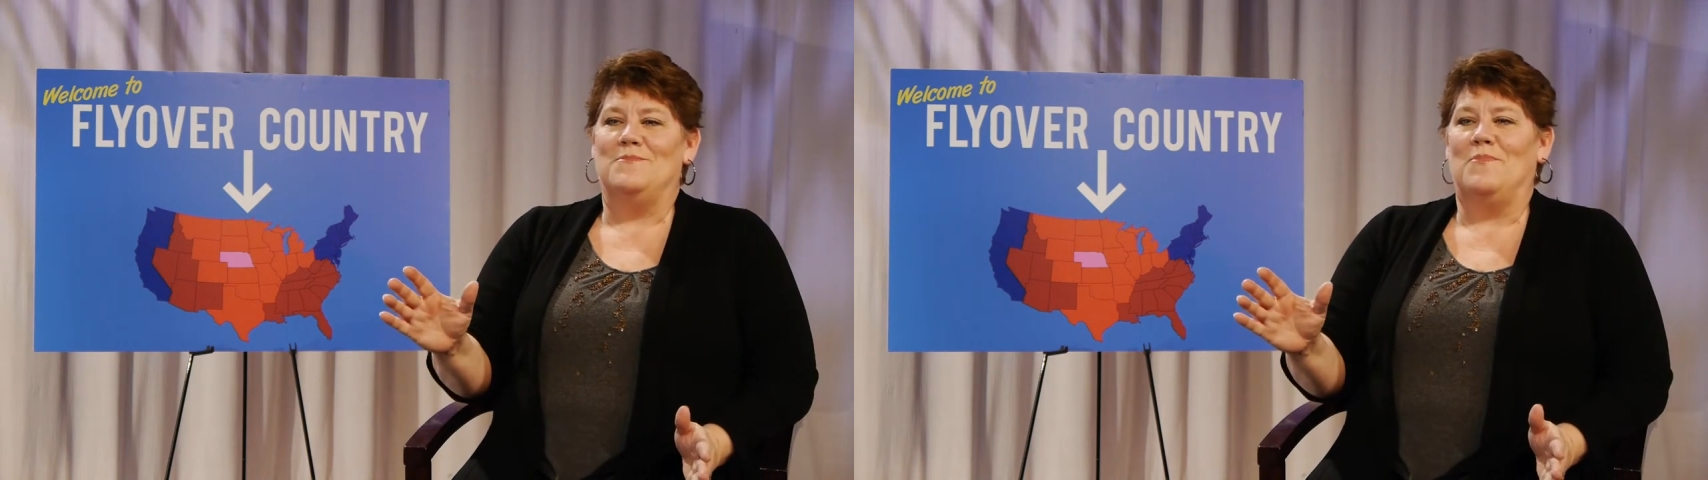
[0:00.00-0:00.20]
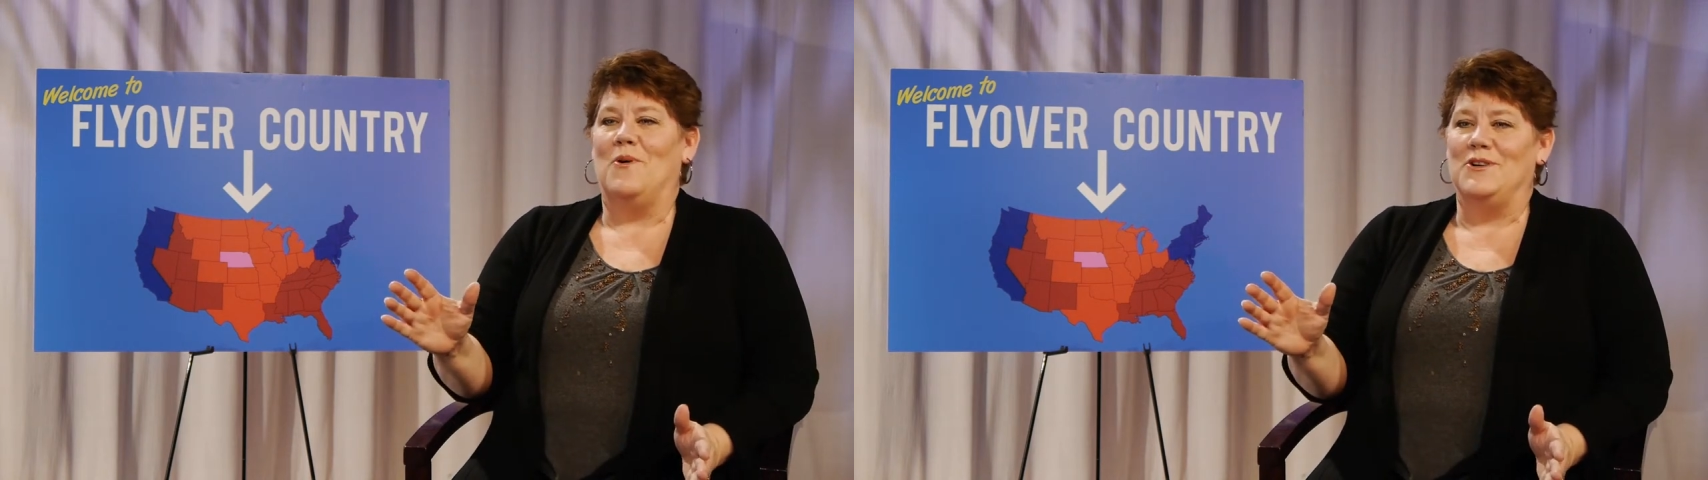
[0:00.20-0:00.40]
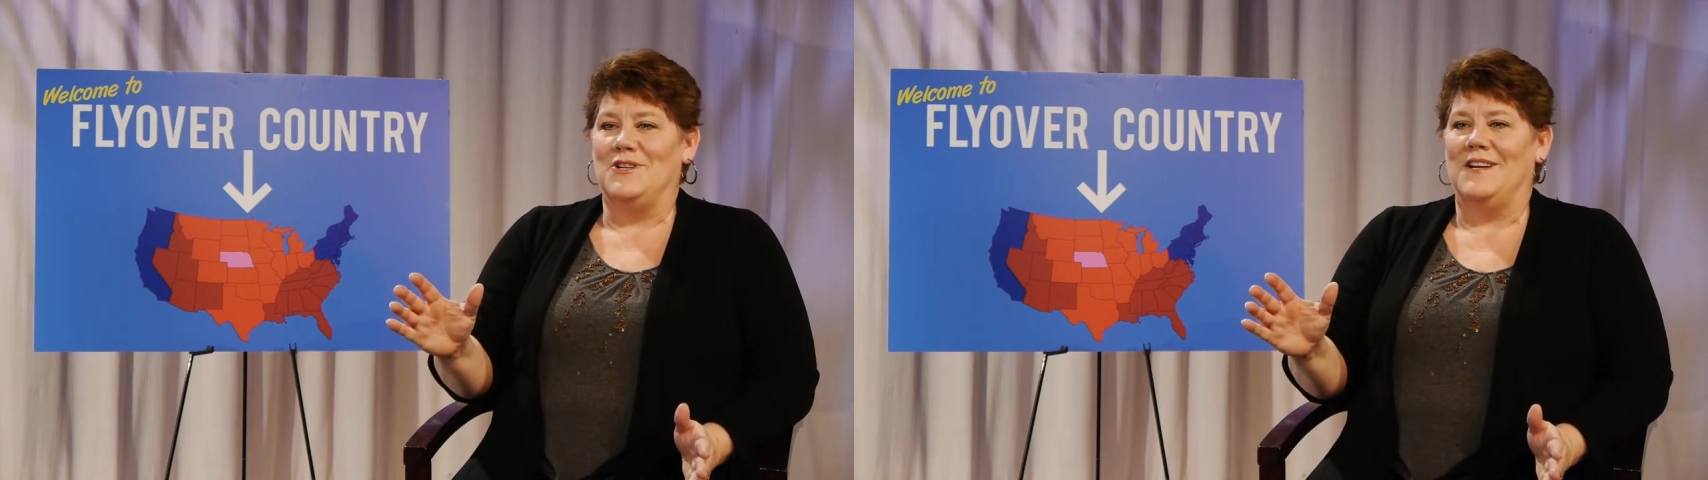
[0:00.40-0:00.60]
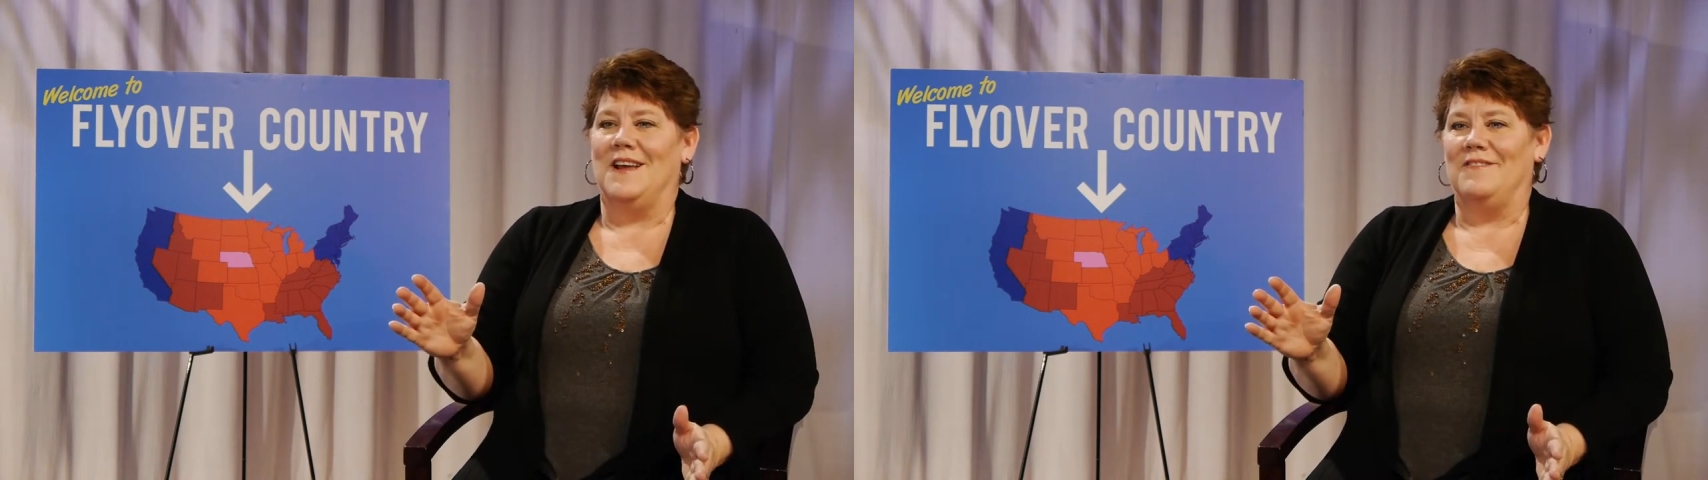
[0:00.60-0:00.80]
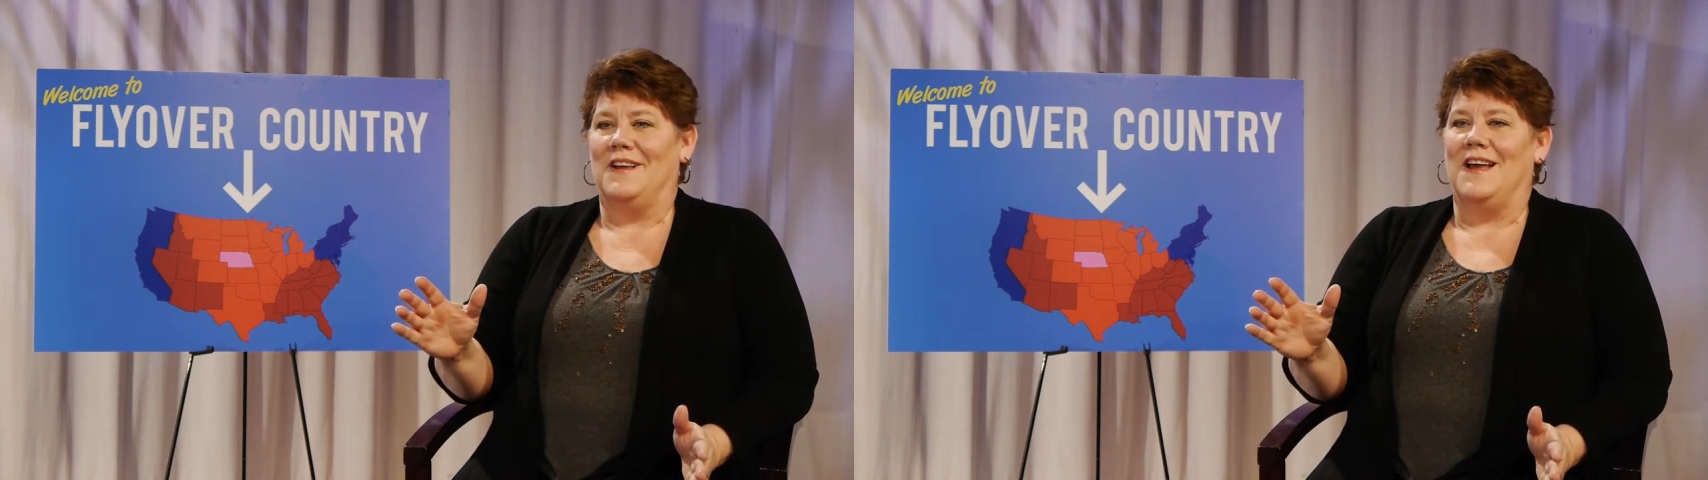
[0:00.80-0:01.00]
portion
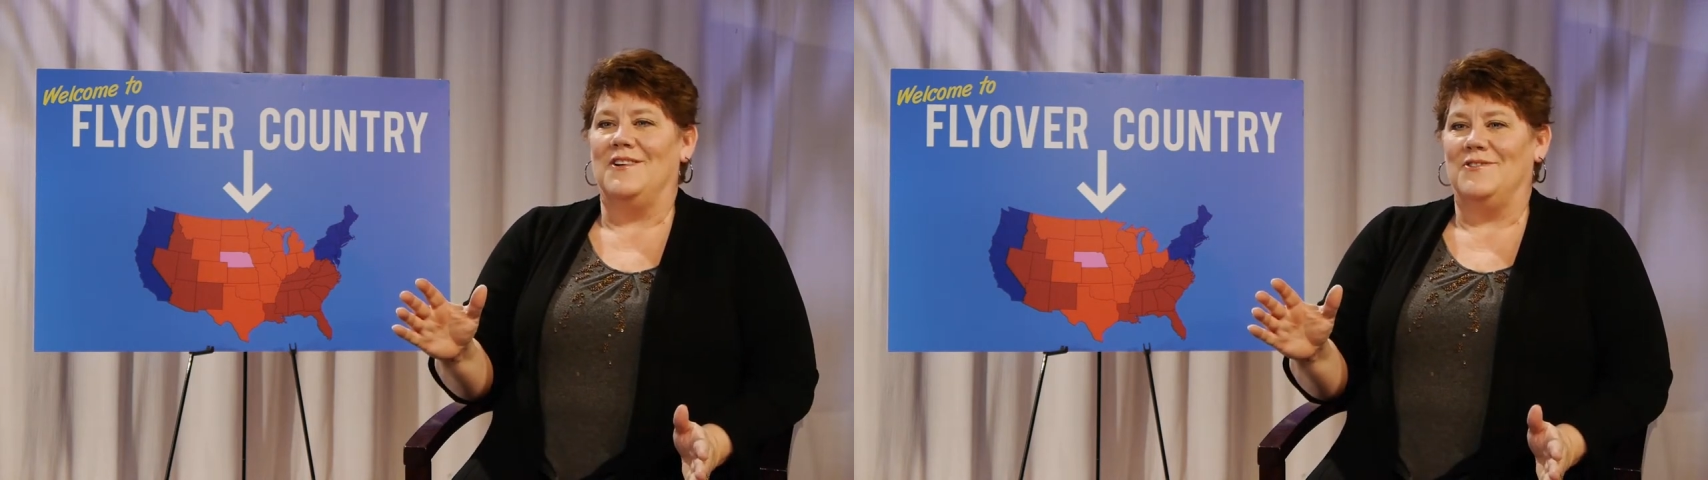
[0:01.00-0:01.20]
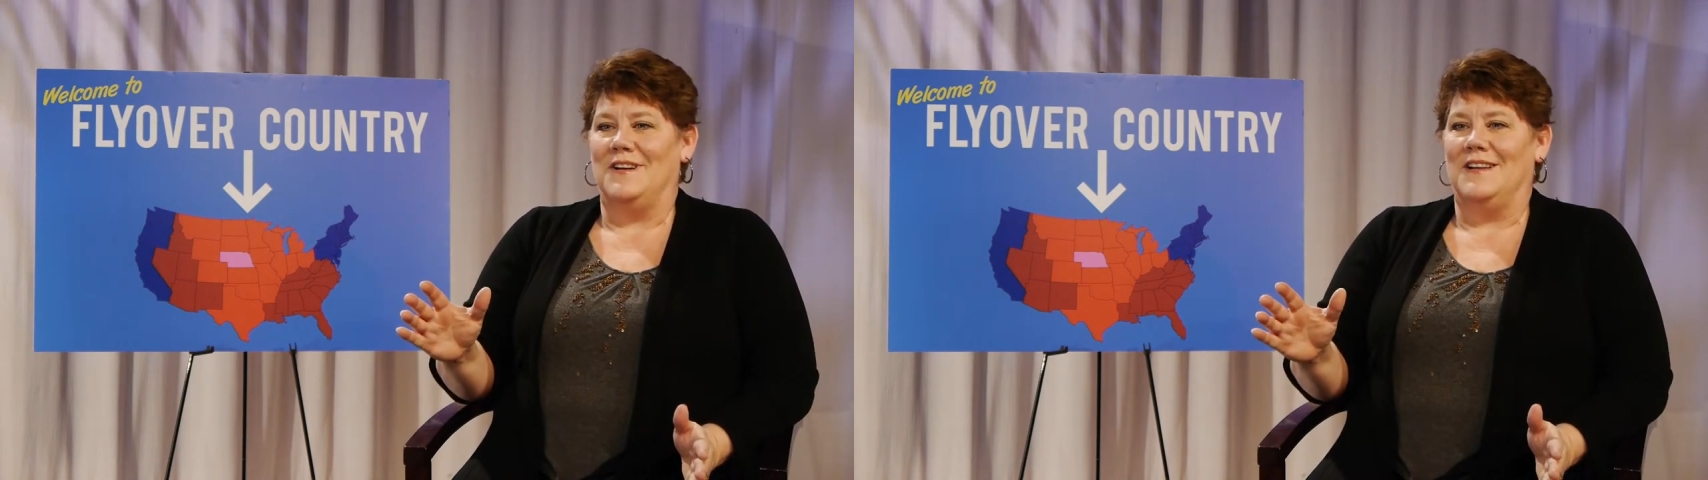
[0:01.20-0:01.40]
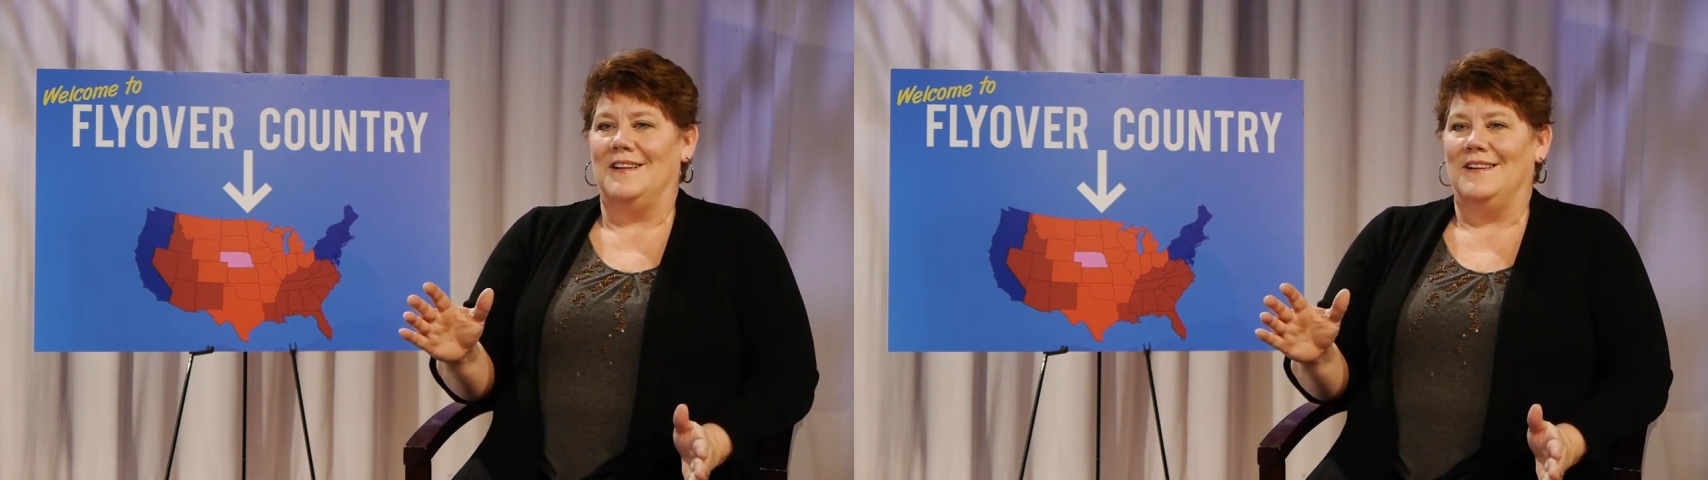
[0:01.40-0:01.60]
of the country?